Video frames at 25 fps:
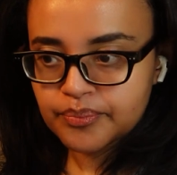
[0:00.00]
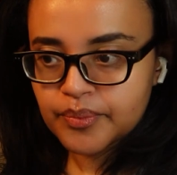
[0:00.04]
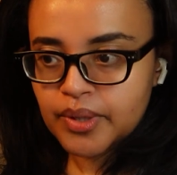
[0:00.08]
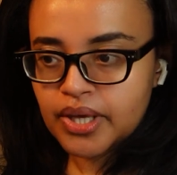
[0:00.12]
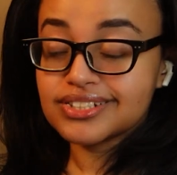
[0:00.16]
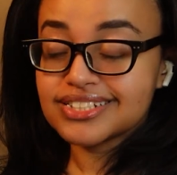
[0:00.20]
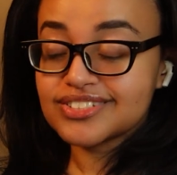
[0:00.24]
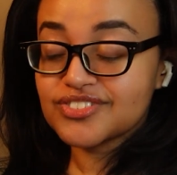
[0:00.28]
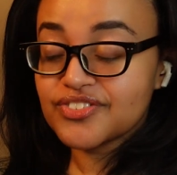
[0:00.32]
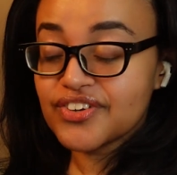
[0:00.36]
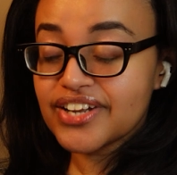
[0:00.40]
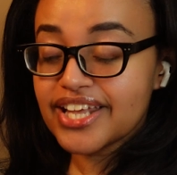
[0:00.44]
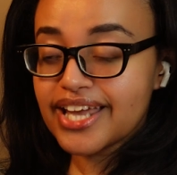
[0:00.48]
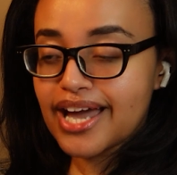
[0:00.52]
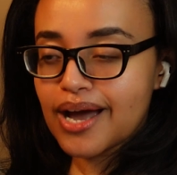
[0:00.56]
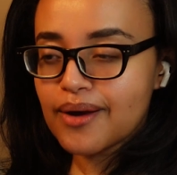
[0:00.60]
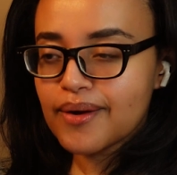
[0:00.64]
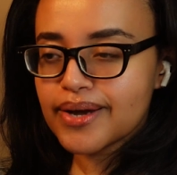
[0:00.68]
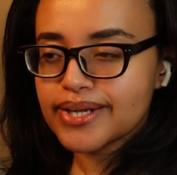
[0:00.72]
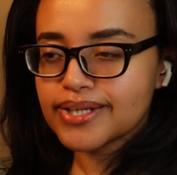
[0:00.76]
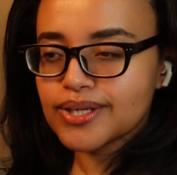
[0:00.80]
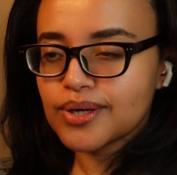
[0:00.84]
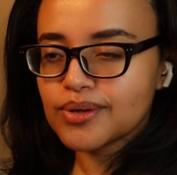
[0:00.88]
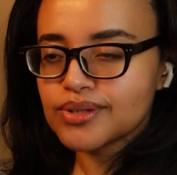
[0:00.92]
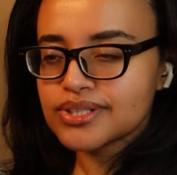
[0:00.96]
It's funny how
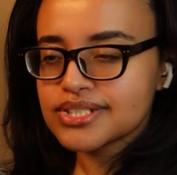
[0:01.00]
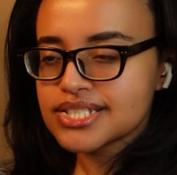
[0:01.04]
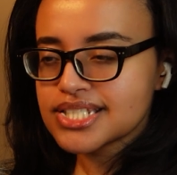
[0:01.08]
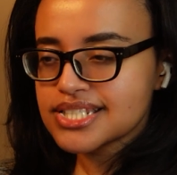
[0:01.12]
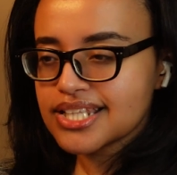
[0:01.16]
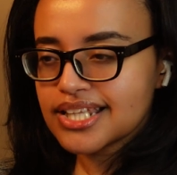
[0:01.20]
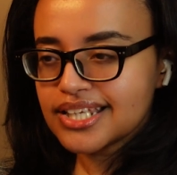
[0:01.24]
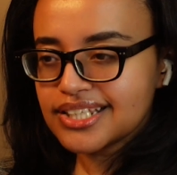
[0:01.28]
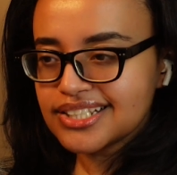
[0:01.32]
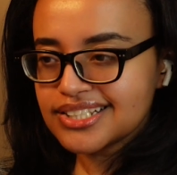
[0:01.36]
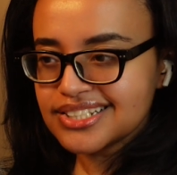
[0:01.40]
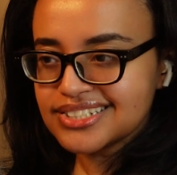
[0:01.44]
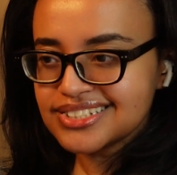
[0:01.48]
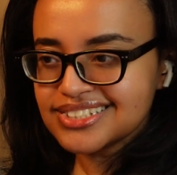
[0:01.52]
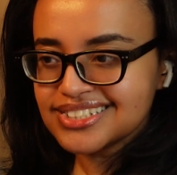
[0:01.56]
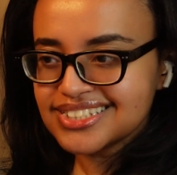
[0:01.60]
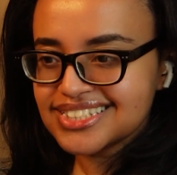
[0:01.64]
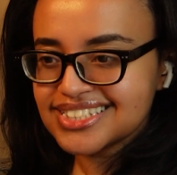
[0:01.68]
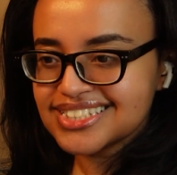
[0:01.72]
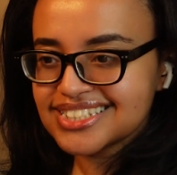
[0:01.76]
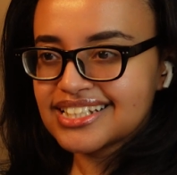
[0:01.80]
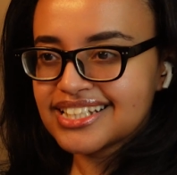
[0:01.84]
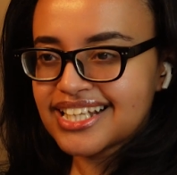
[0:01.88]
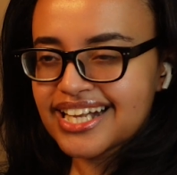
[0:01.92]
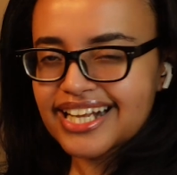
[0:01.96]
I noticed
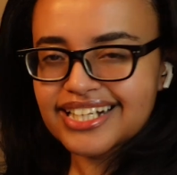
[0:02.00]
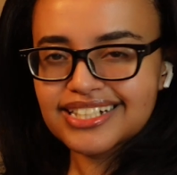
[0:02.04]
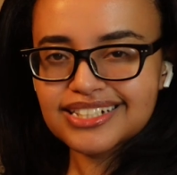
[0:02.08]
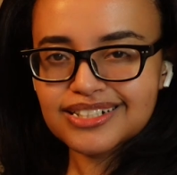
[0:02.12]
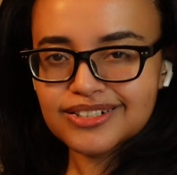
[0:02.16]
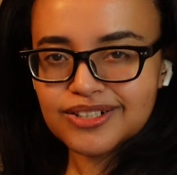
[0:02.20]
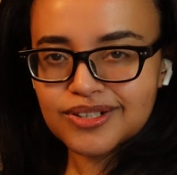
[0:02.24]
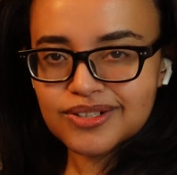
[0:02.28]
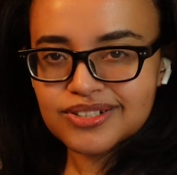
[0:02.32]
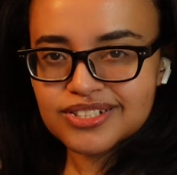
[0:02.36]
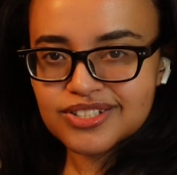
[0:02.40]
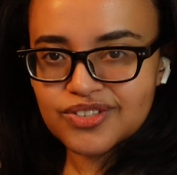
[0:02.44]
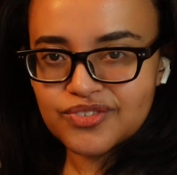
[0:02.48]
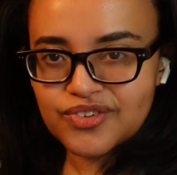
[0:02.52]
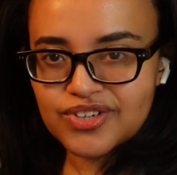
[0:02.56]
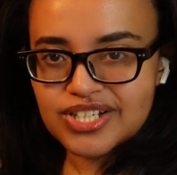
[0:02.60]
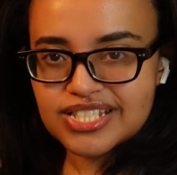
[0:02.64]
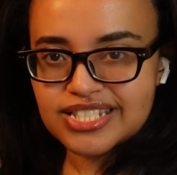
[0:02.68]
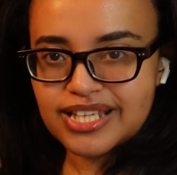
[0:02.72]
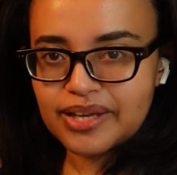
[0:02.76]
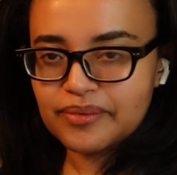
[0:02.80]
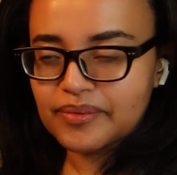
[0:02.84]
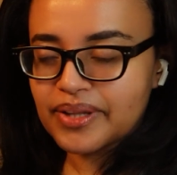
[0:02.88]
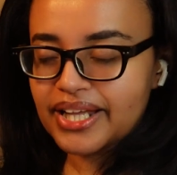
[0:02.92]
things that I didn't notice the first time.